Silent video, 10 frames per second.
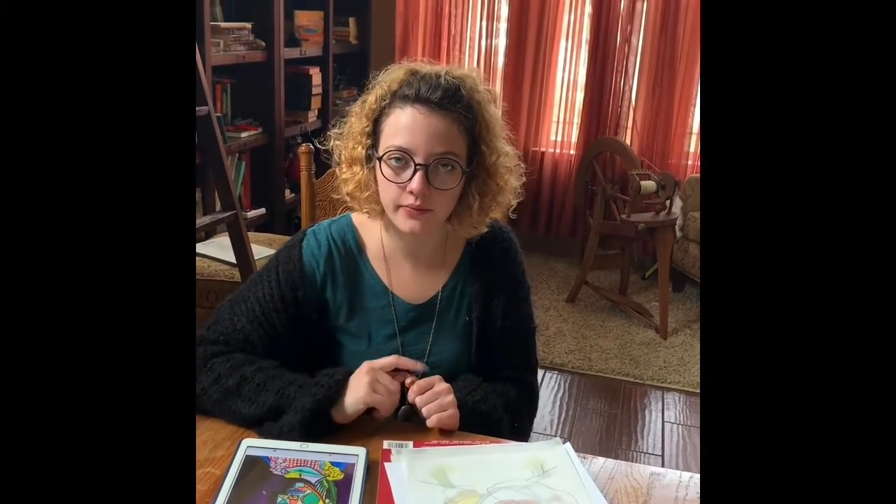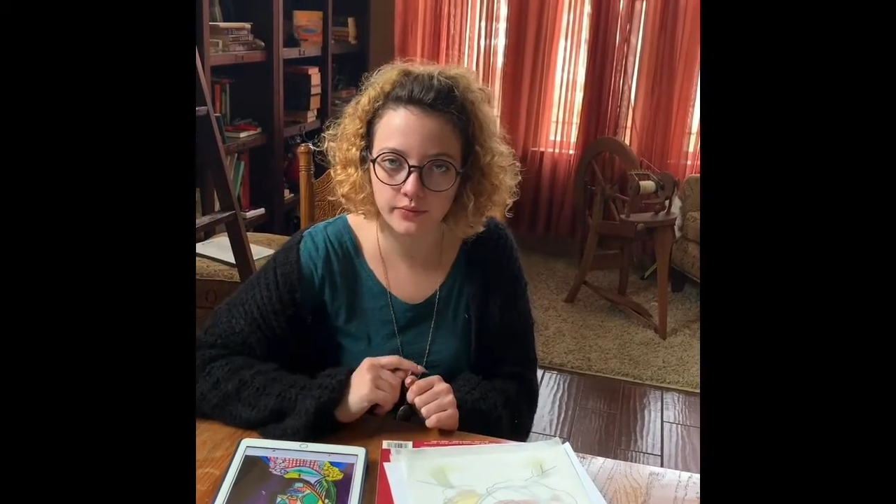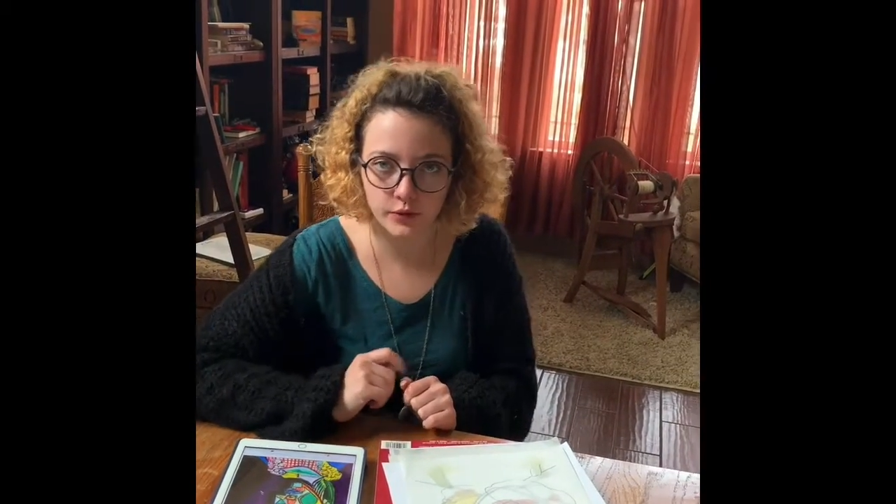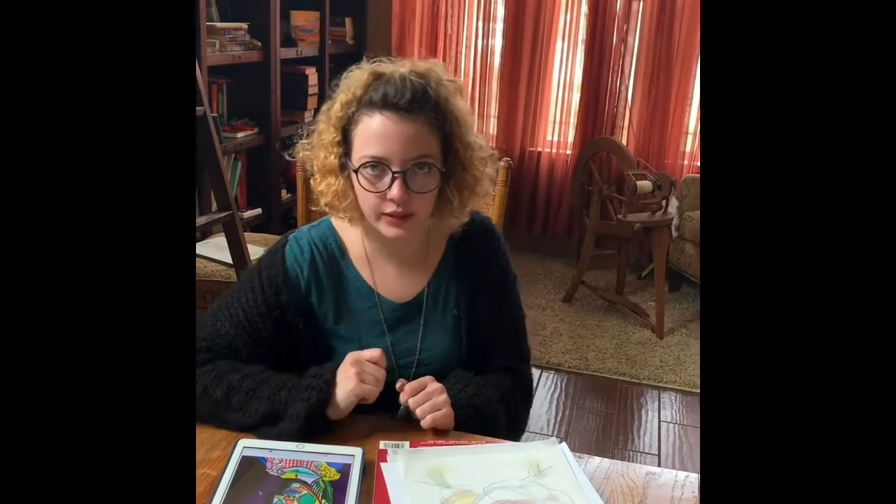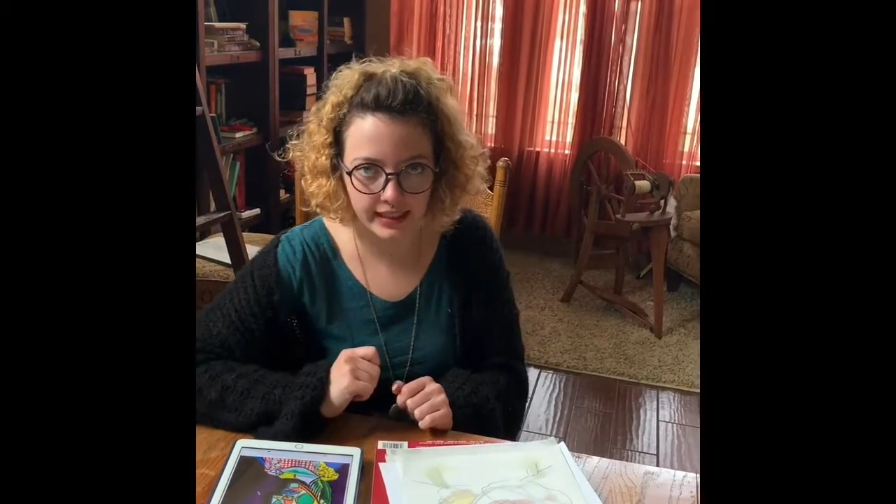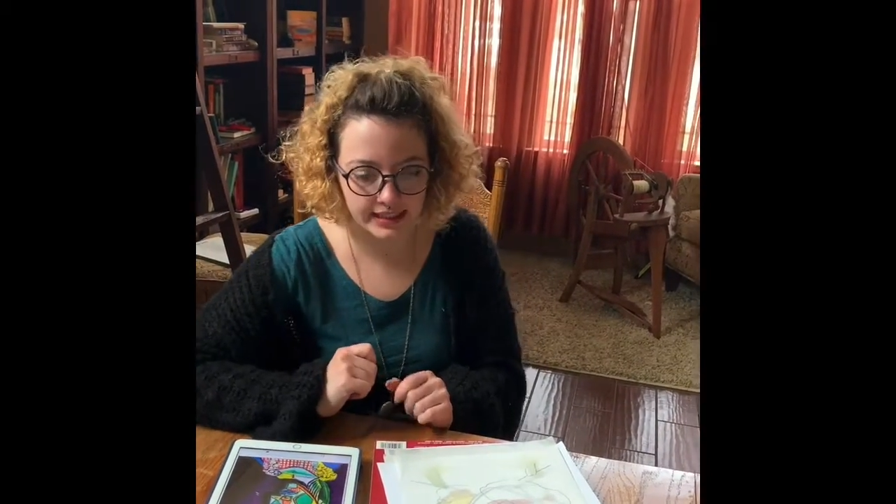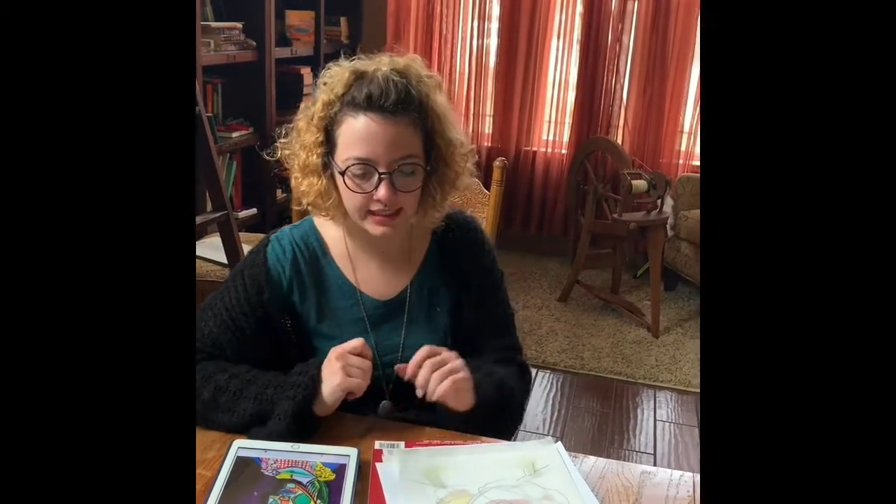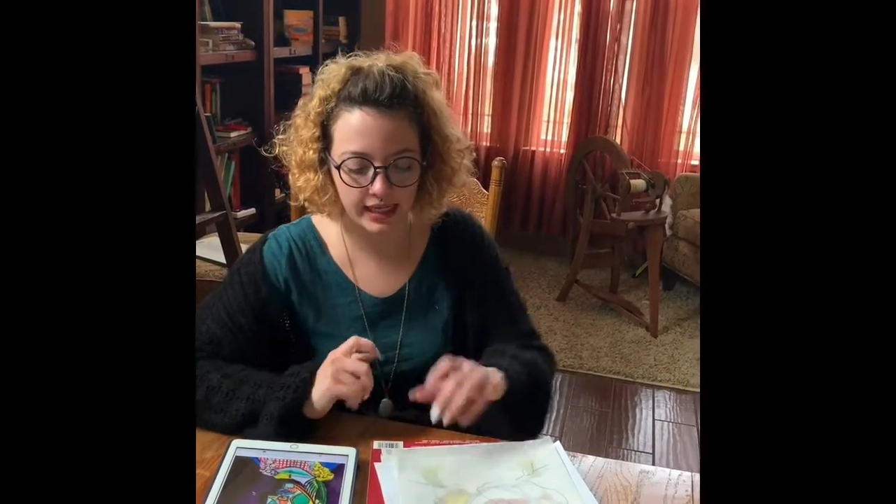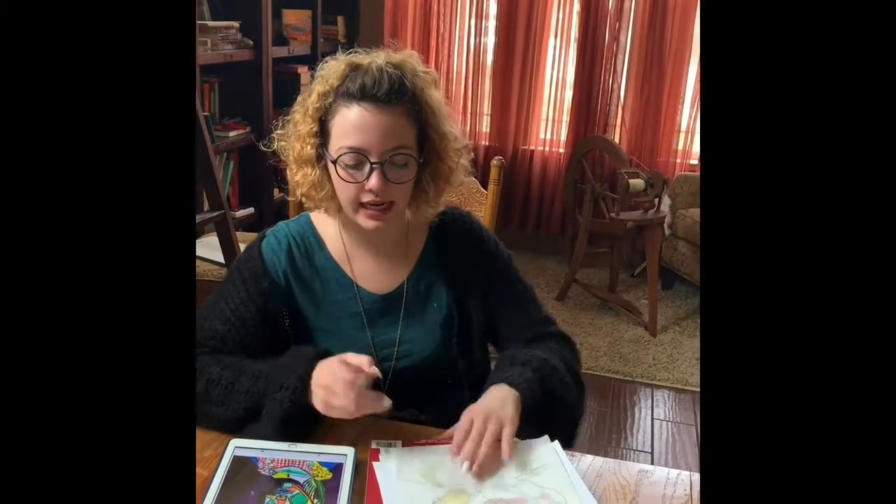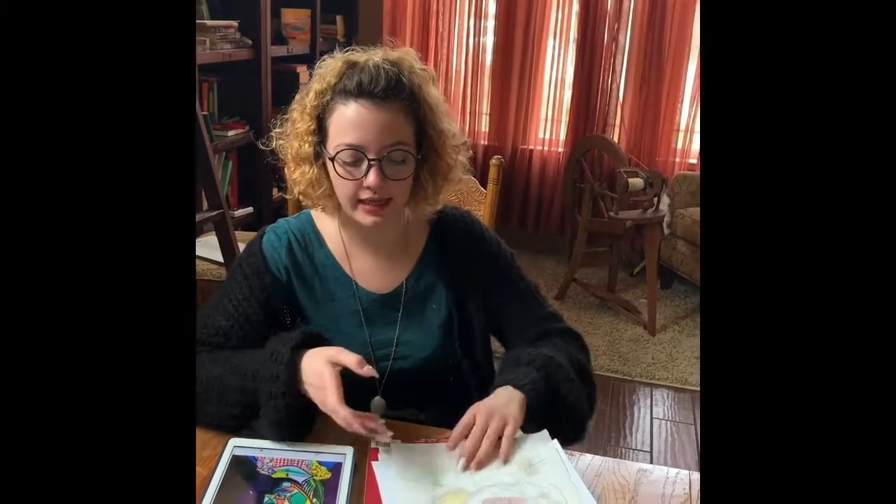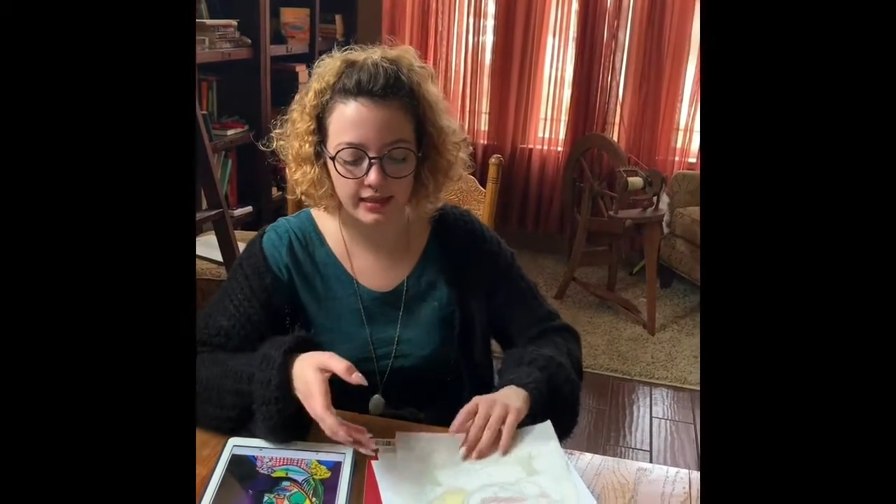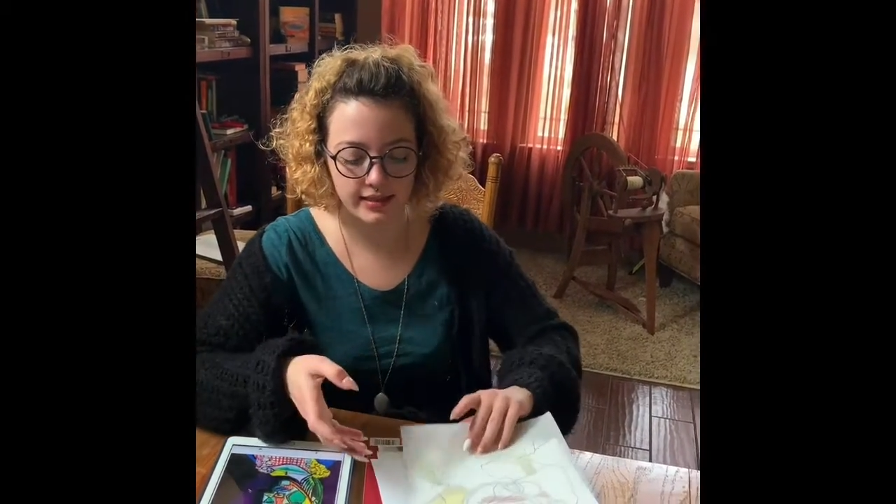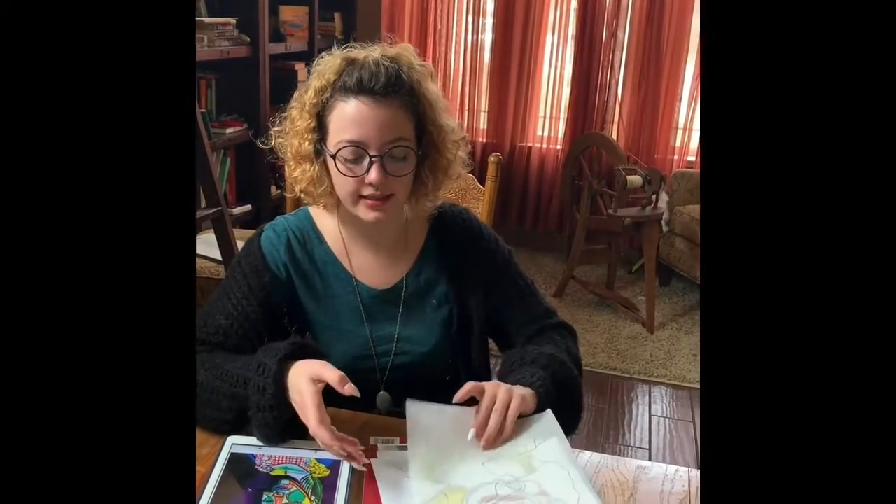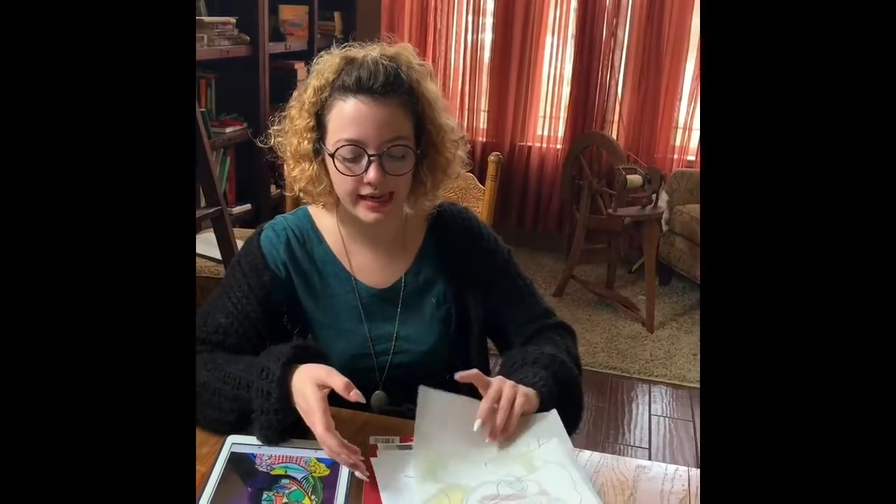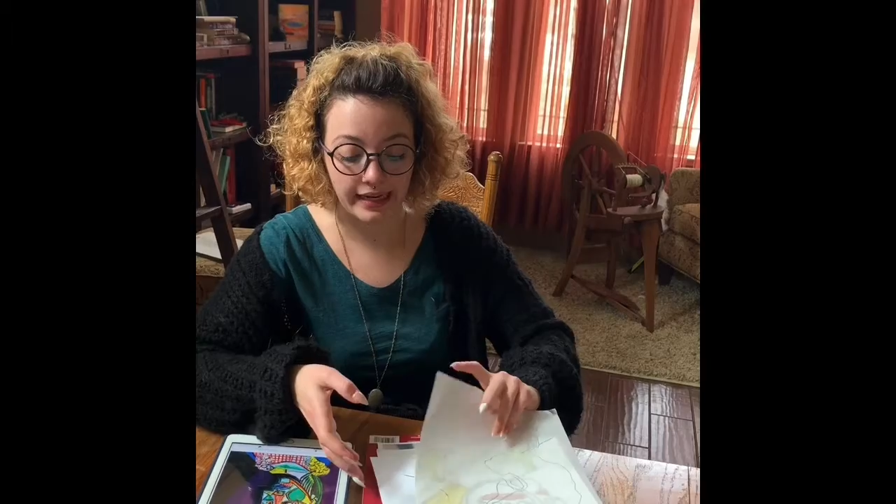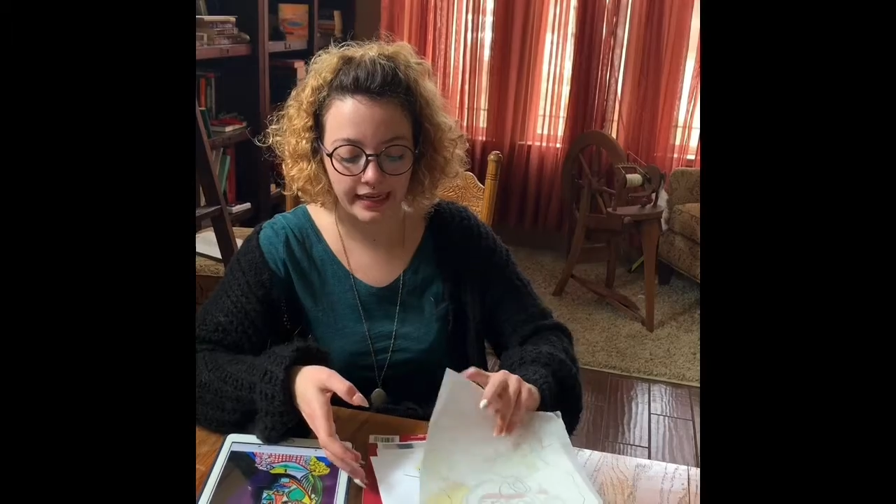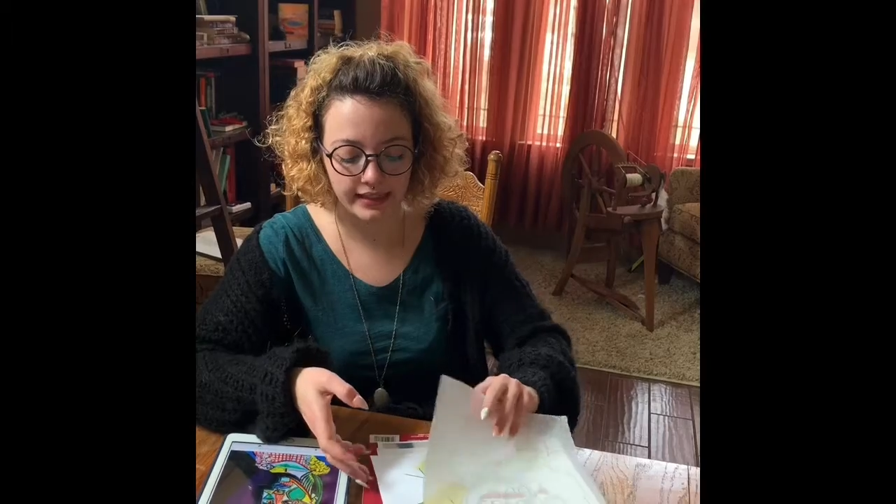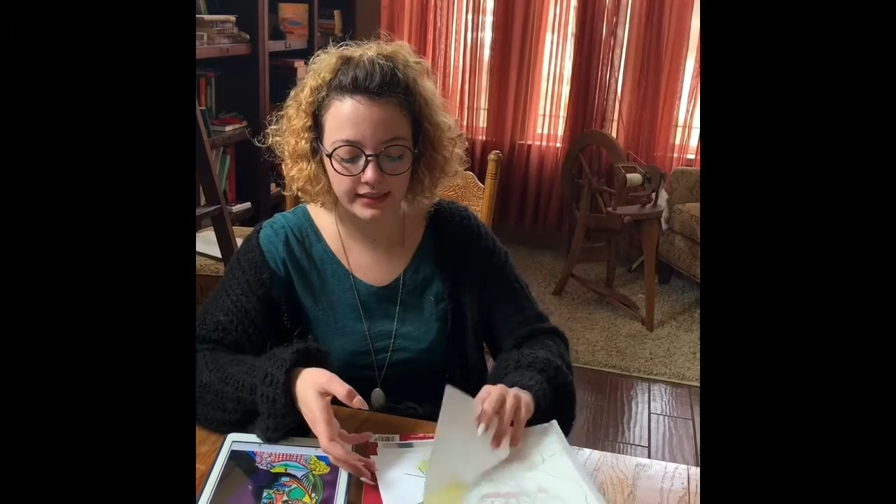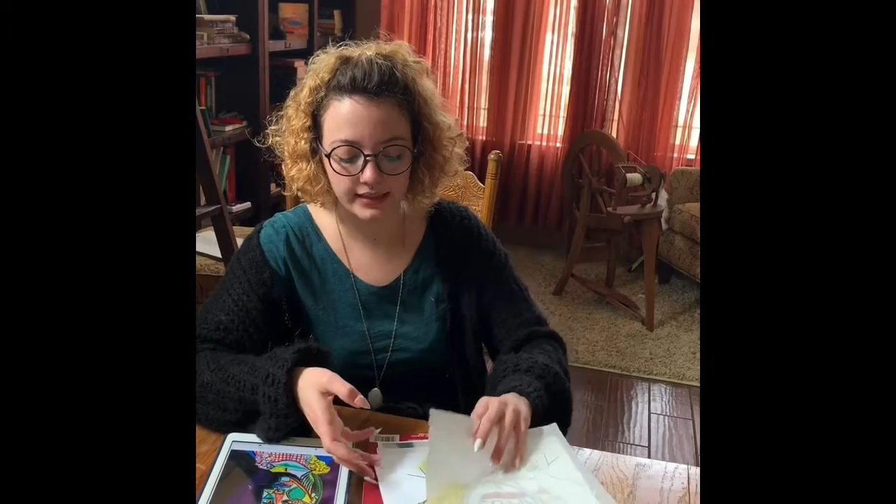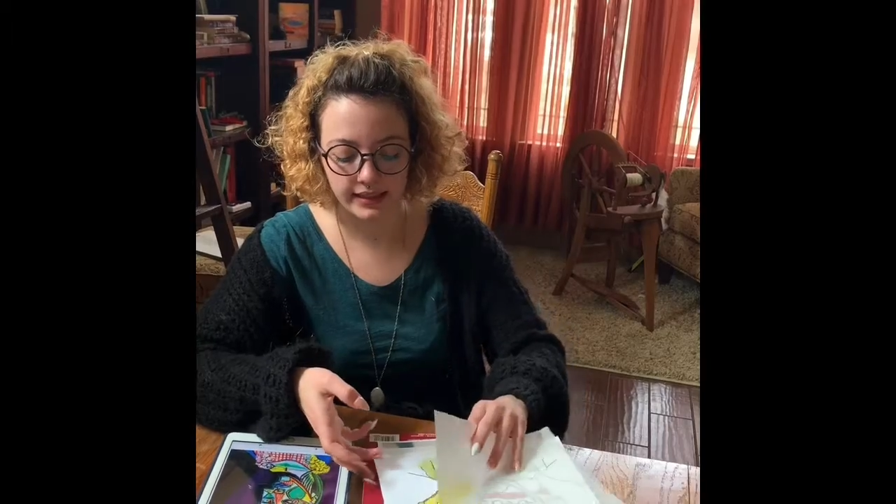we'll get to that in a second.